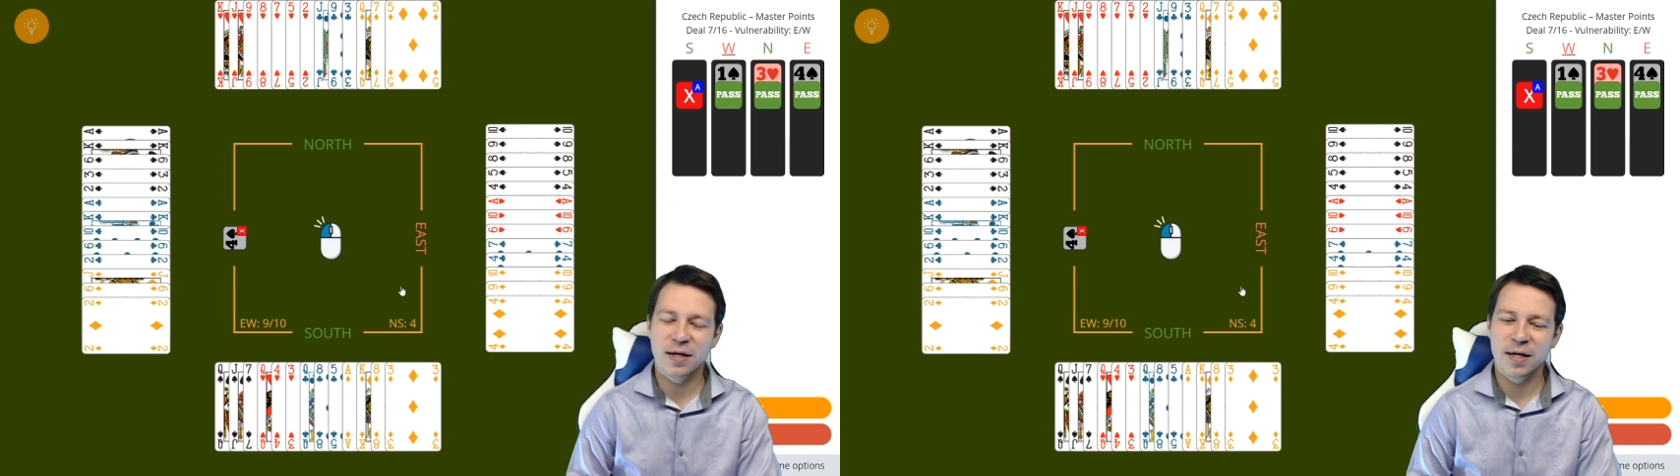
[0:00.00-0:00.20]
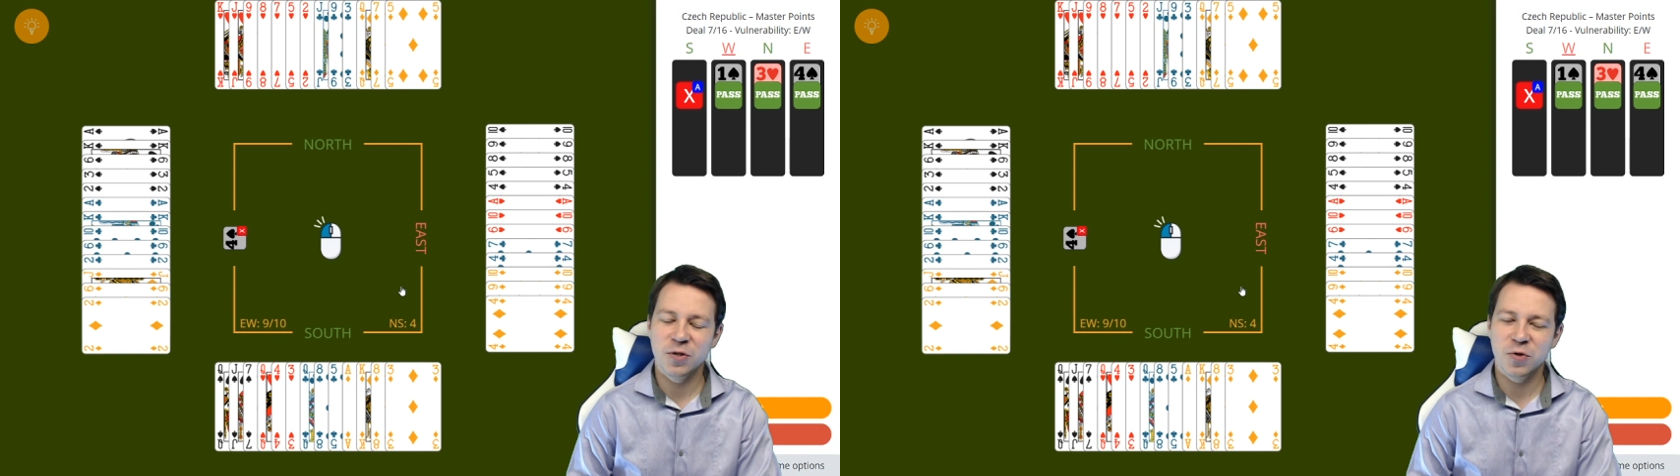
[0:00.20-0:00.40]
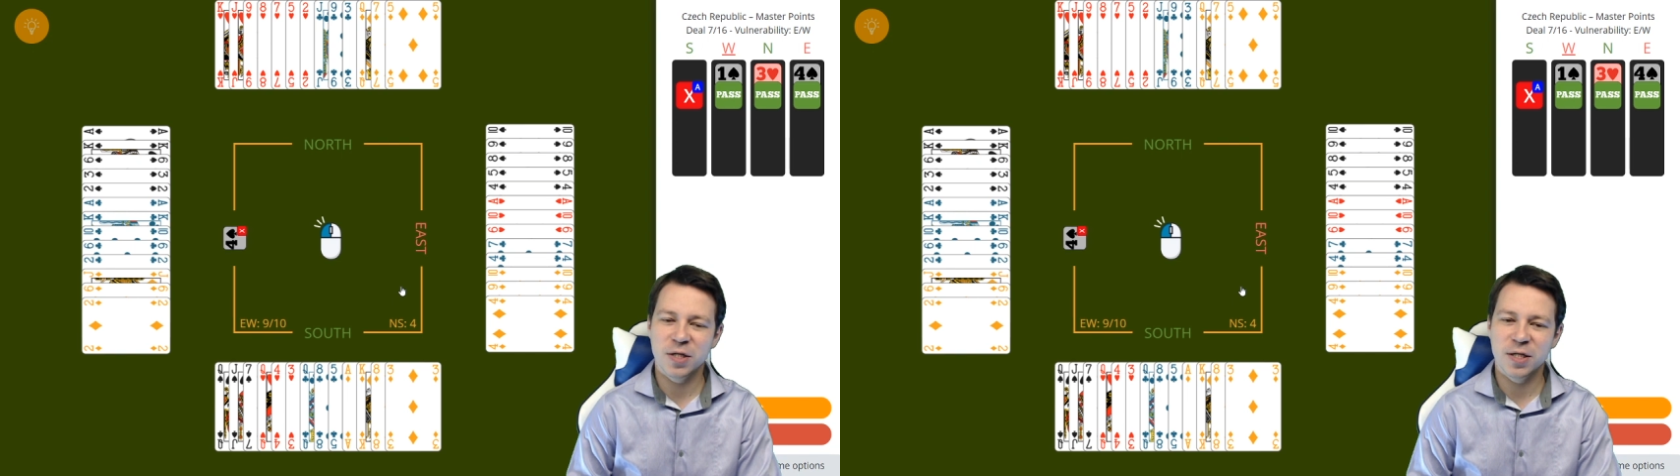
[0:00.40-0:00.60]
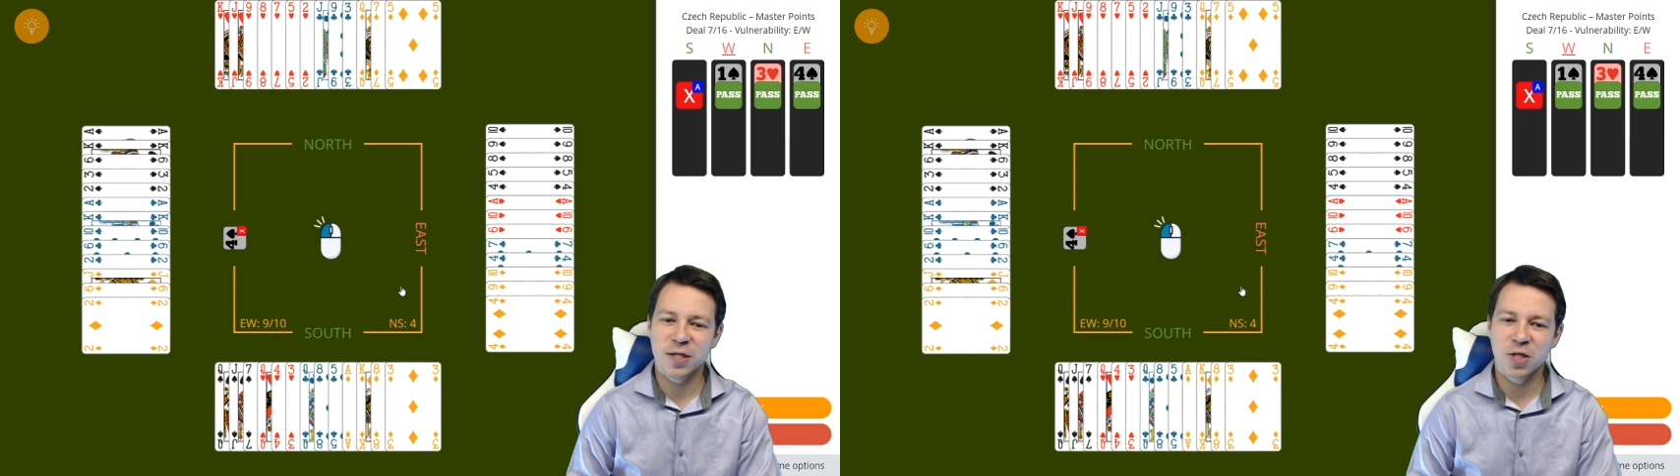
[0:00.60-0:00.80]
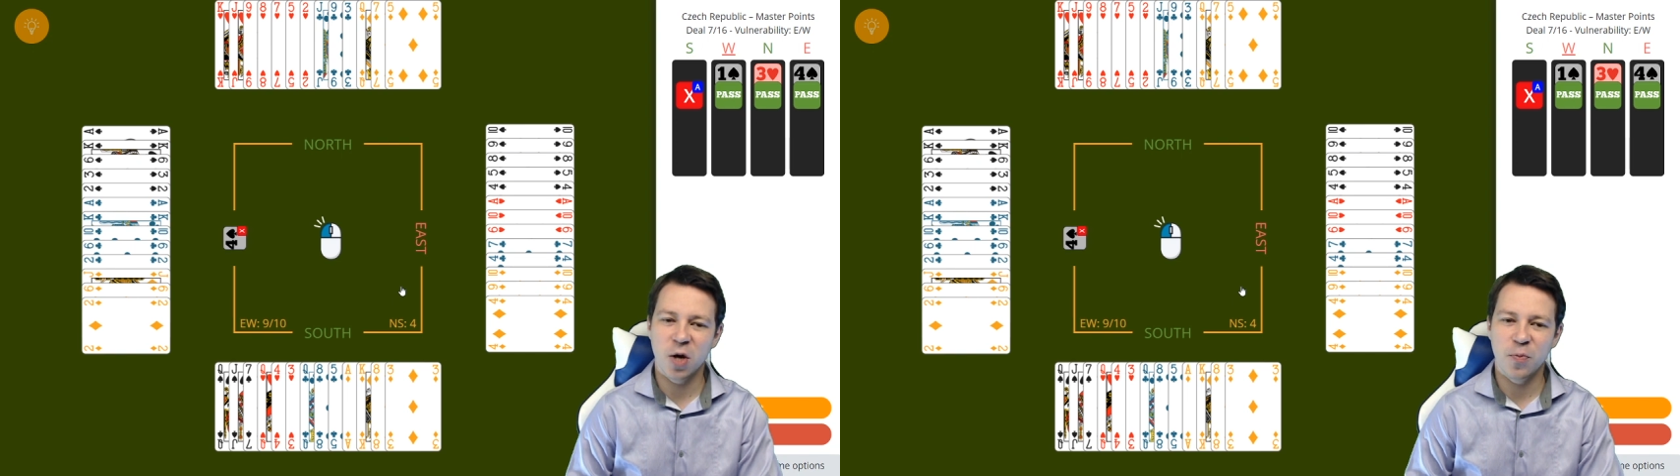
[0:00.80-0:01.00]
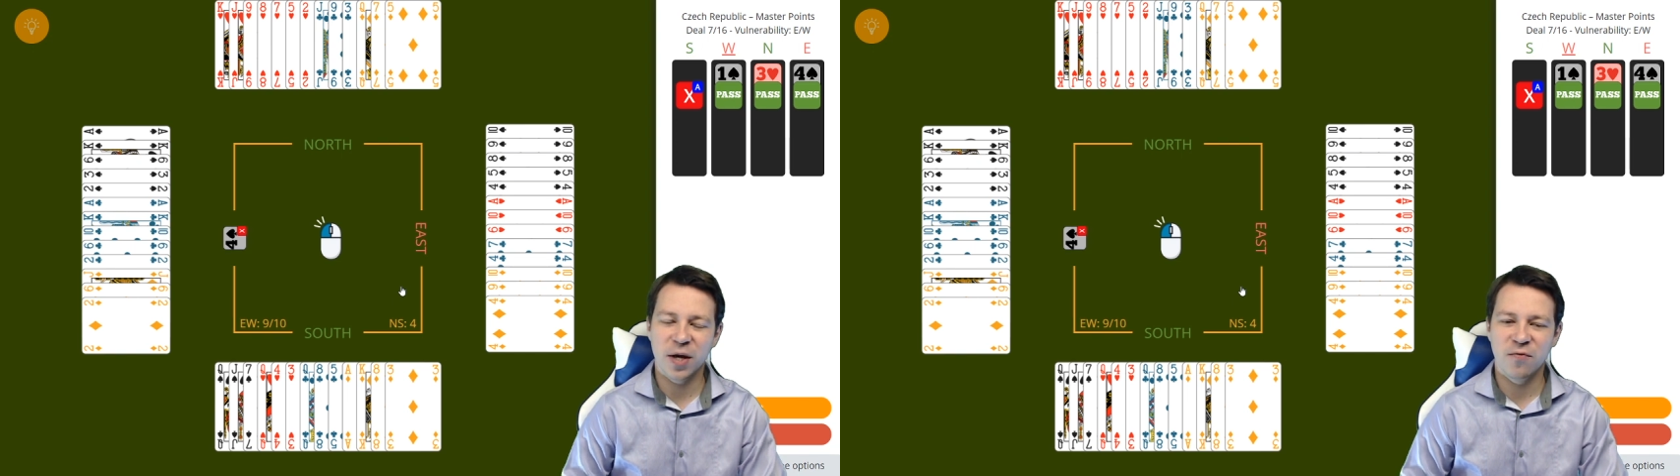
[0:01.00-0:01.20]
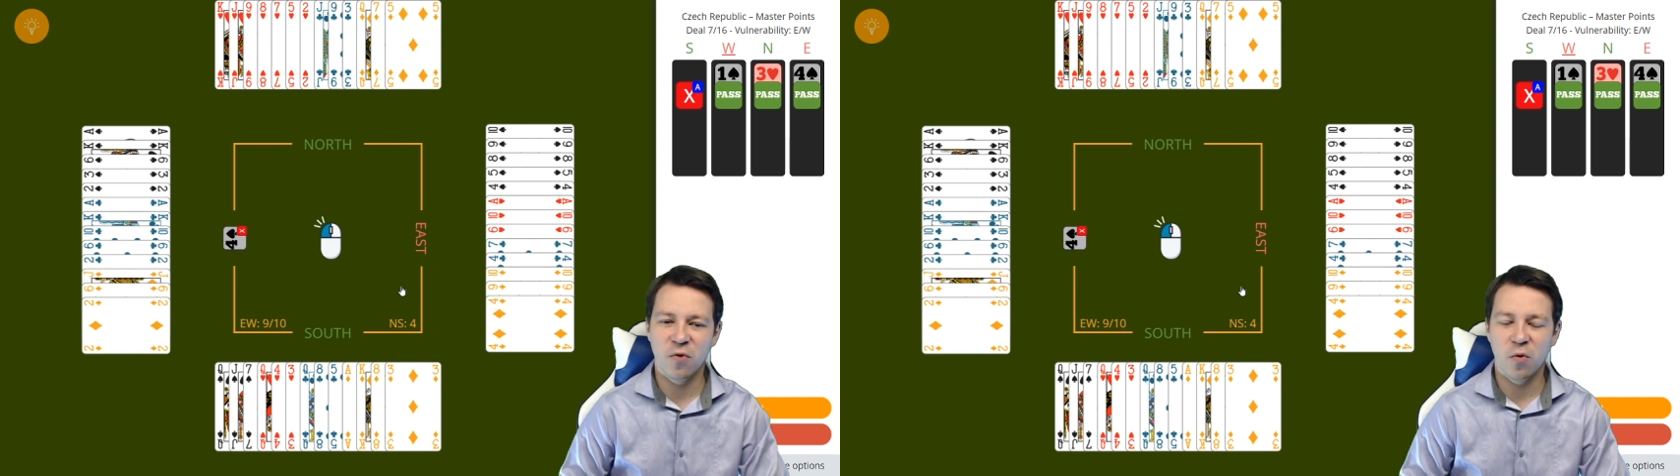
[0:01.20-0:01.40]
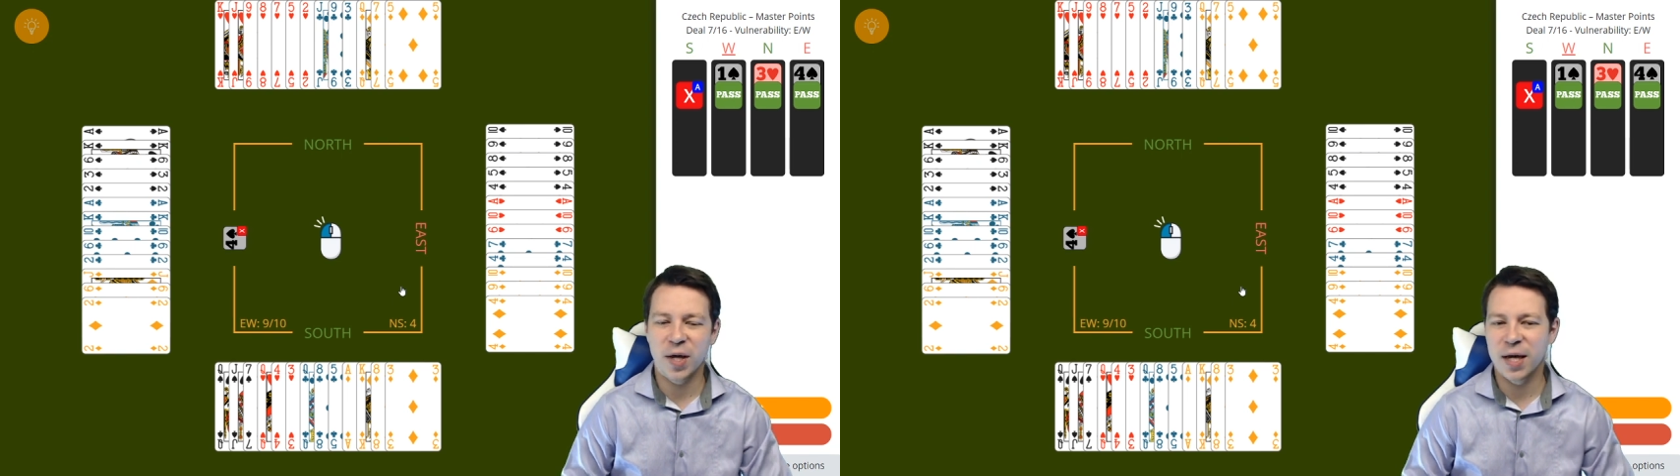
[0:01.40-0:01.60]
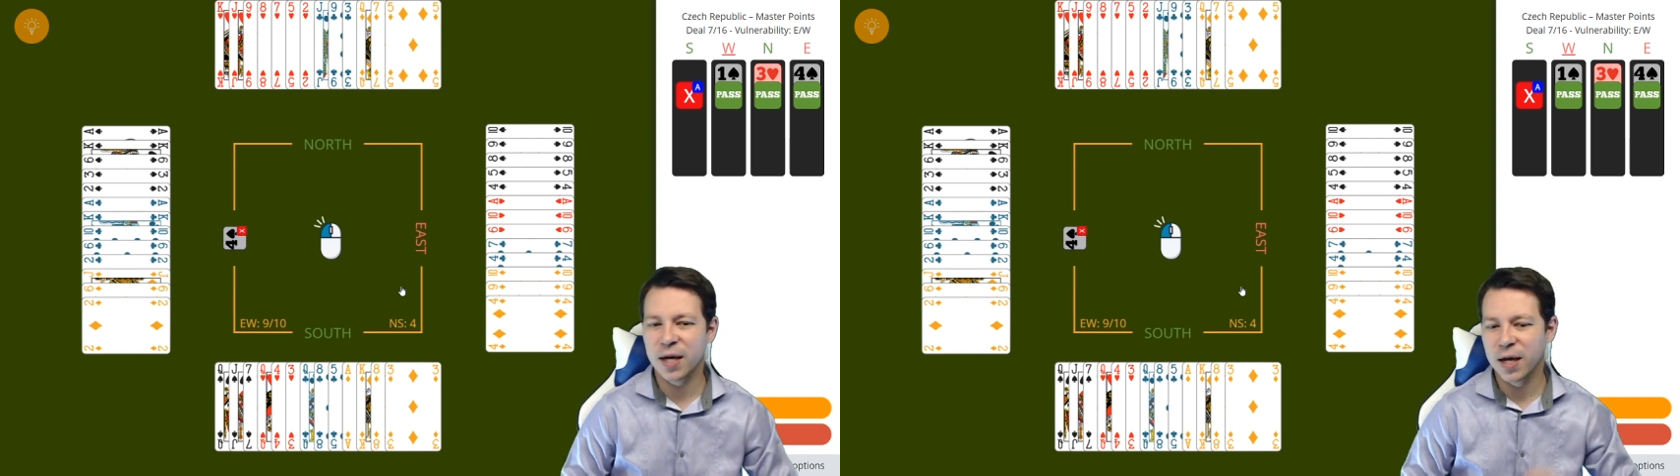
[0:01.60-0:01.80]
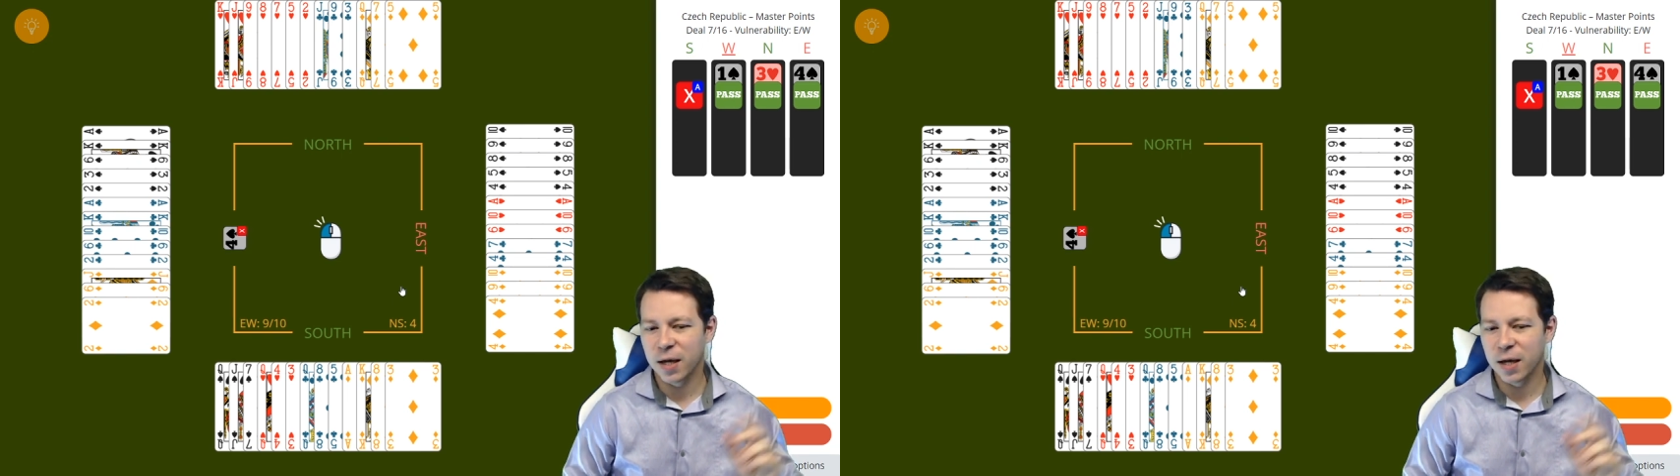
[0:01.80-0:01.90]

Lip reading: interesting topic for me,